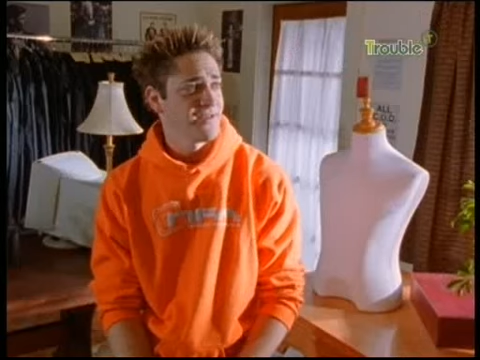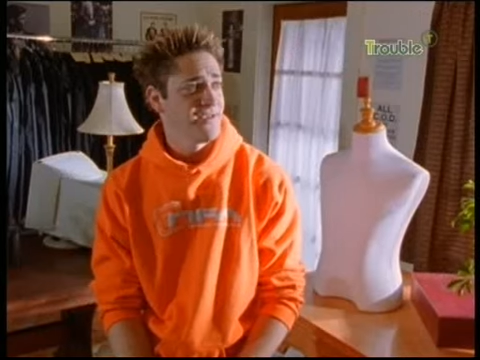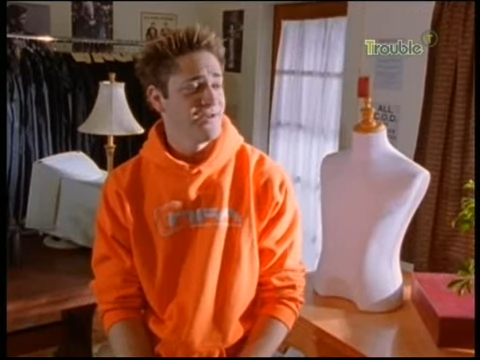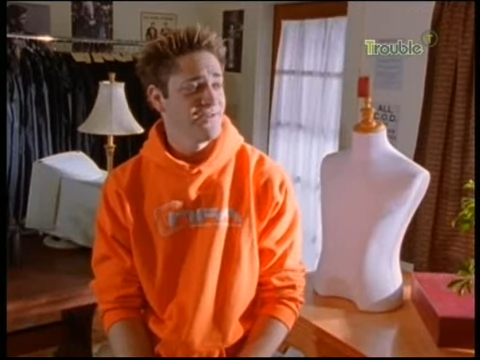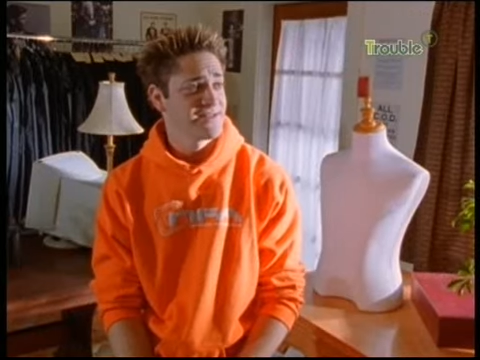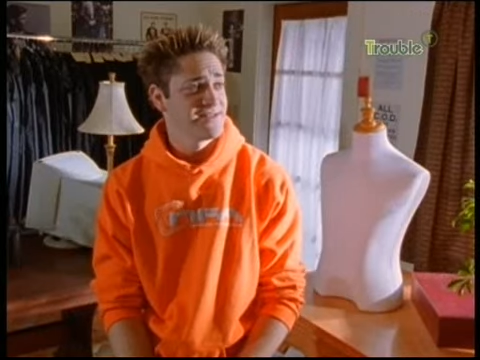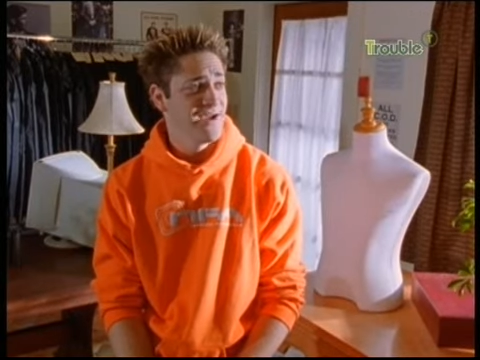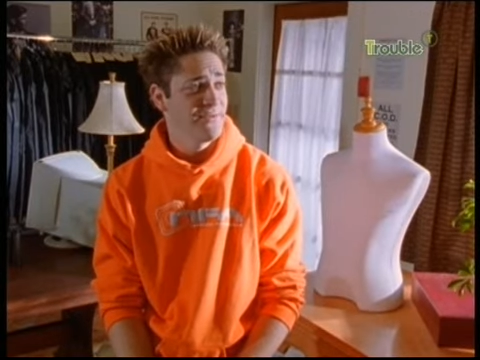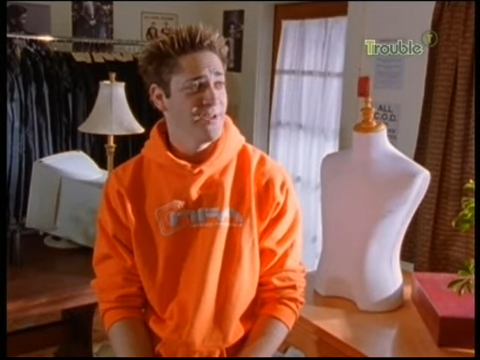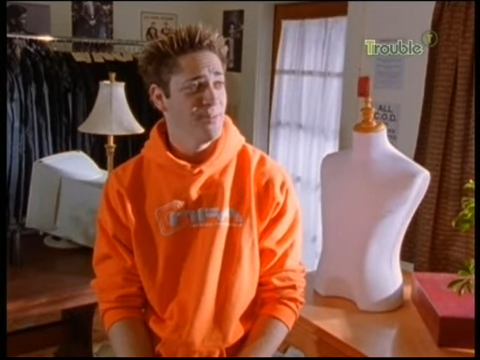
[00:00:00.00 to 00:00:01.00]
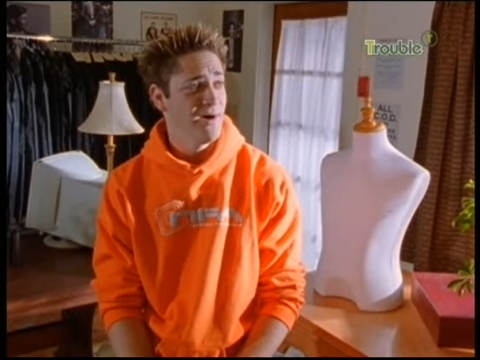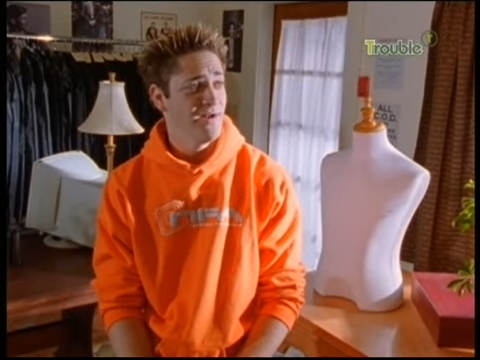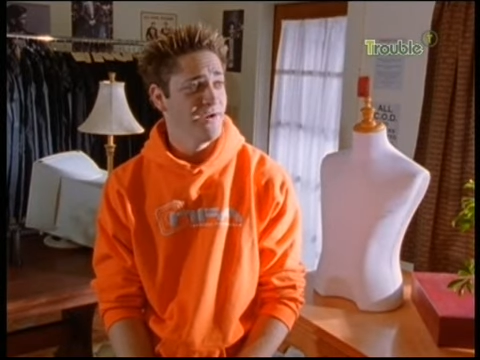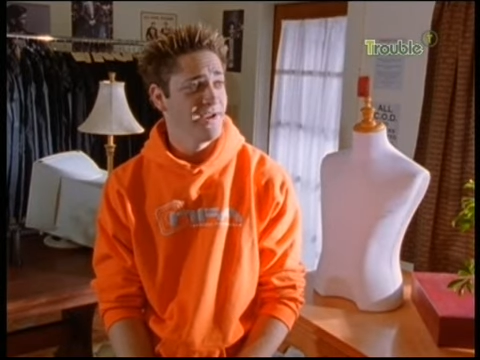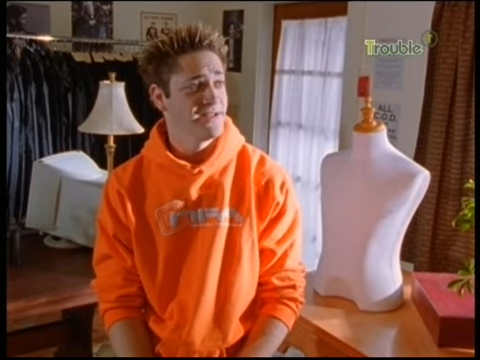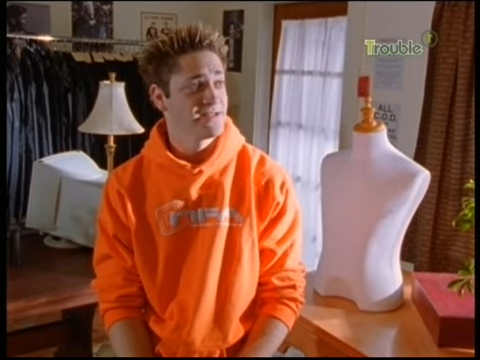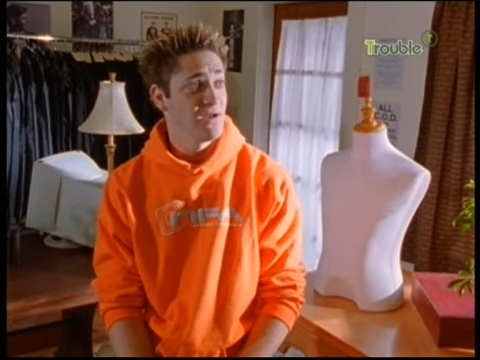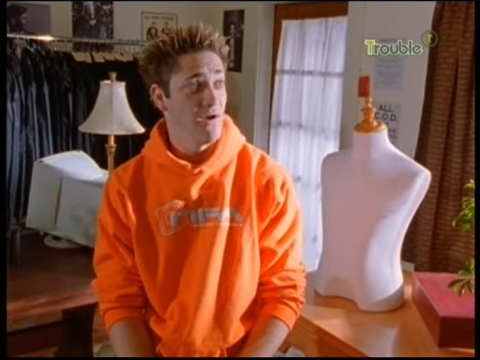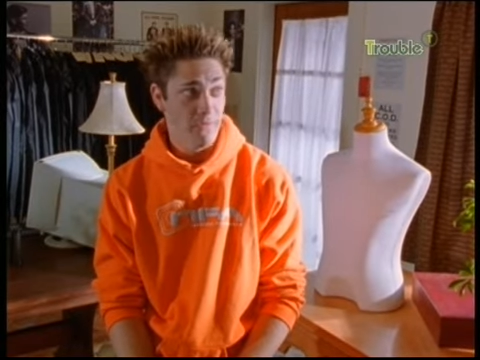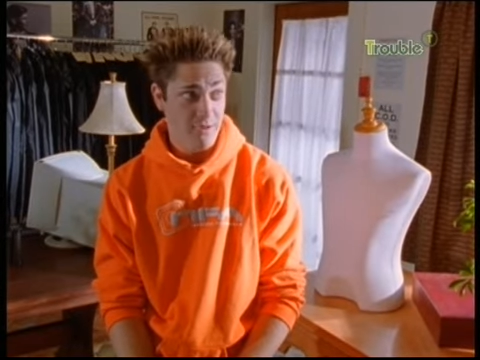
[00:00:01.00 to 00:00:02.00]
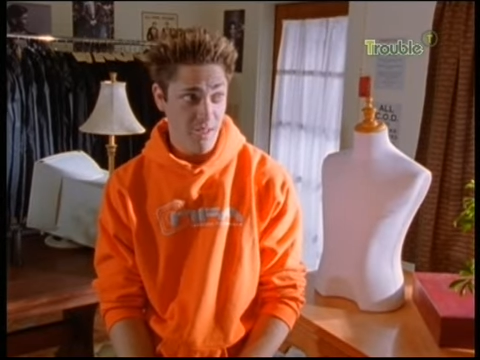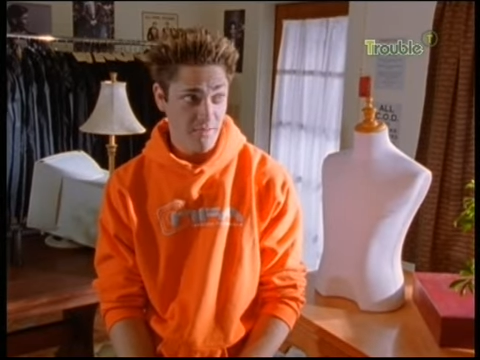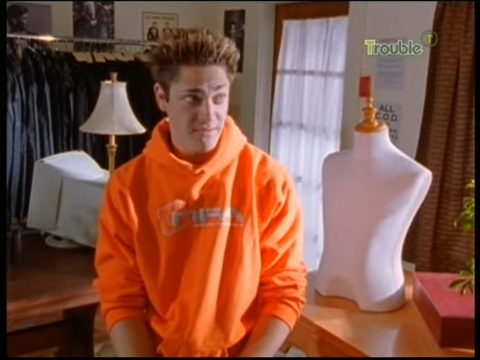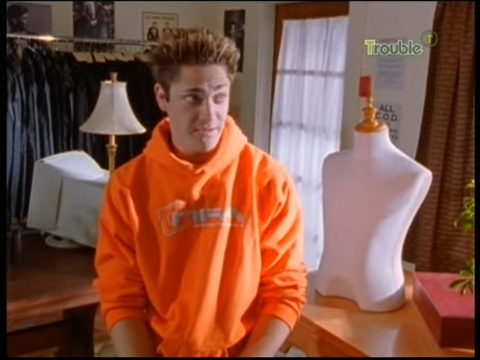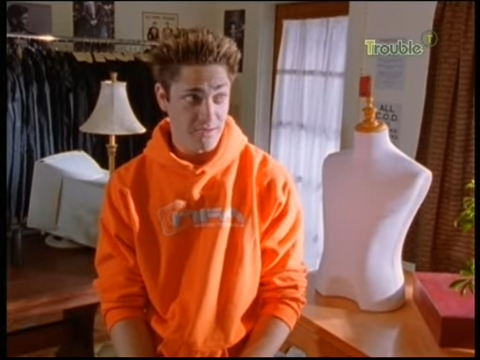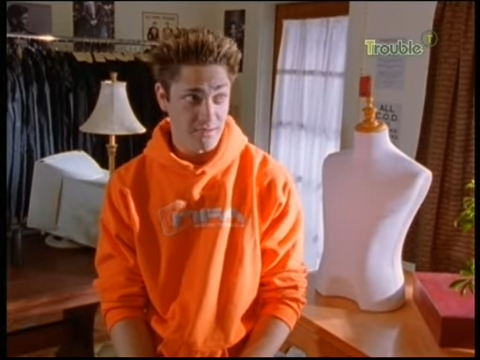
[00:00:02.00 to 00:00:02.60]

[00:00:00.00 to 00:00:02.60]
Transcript: You know, that's not really butter, and it's already melted.